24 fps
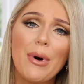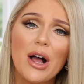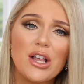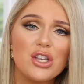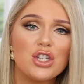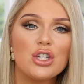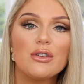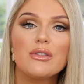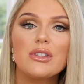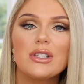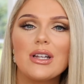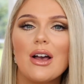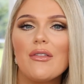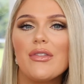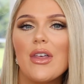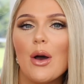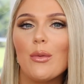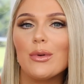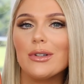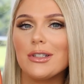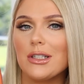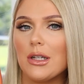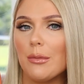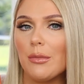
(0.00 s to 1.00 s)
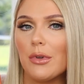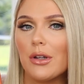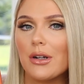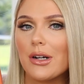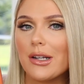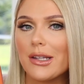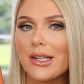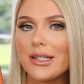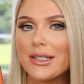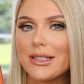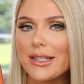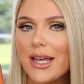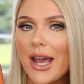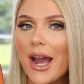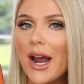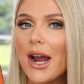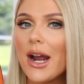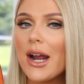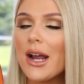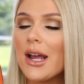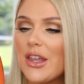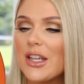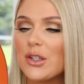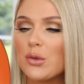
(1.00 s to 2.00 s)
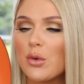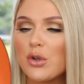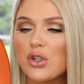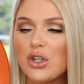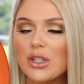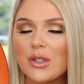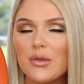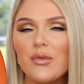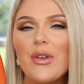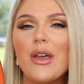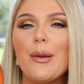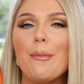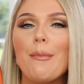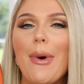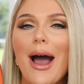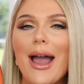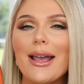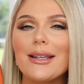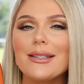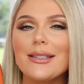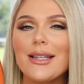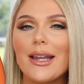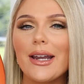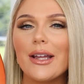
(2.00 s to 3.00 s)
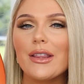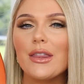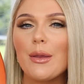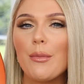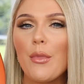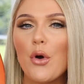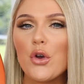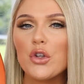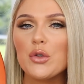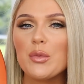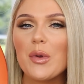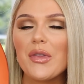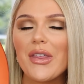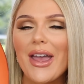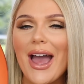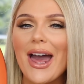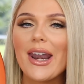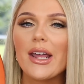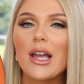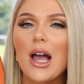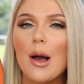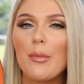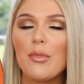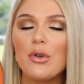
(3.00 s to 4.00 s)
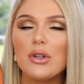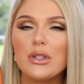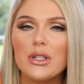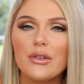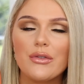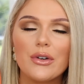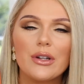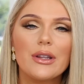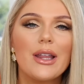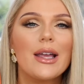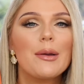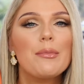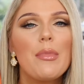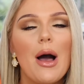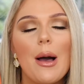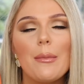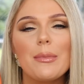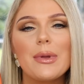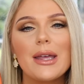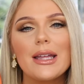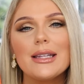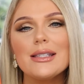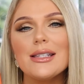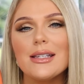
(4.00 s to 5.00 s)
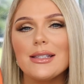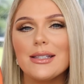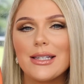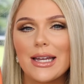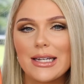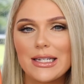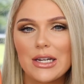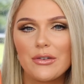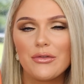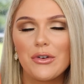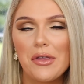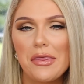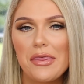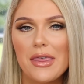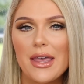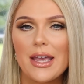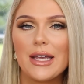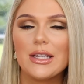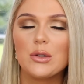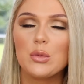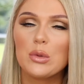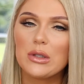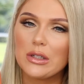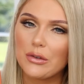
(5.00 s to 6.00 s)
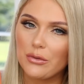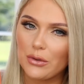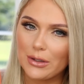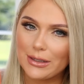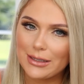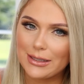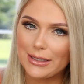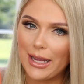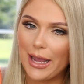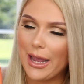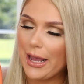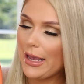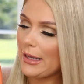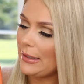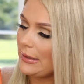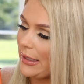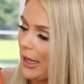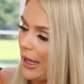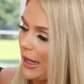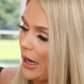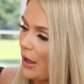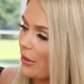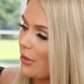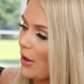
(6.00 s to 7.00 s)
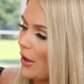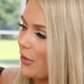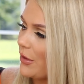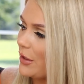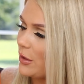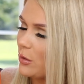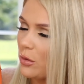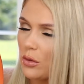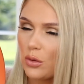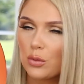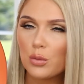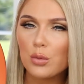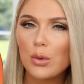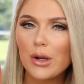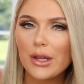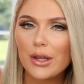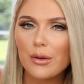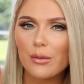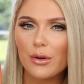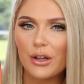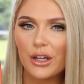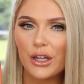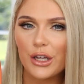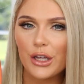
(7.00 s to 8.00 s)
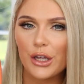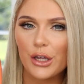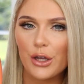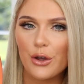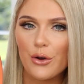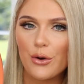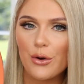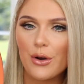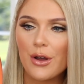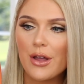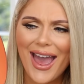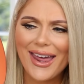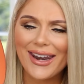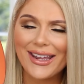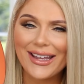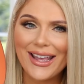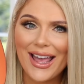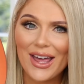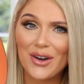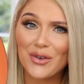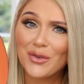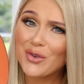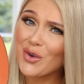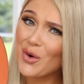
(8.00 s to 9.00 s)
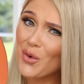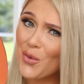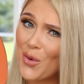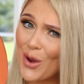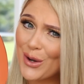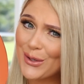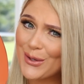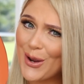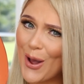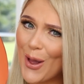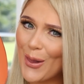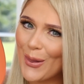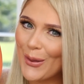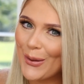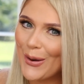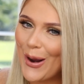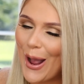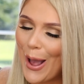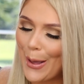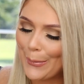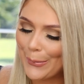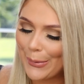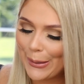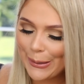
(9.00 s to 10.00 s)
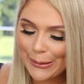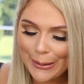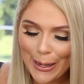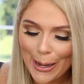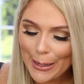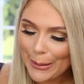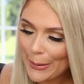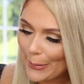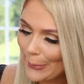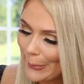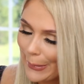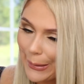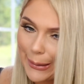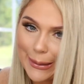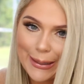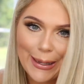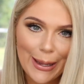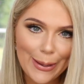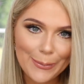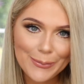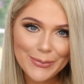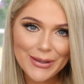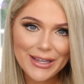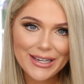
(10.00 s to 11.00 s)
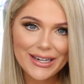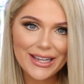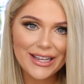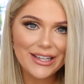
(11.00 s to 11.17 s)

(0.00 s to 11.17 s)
bunch of stuff that was similar to this there. This one just fit my aesthetic the most, but they had a couple different like pumpkins that said different things with different sayings, and I thought this was really, really cute. And again, for one dollar, I mean, you really can't beat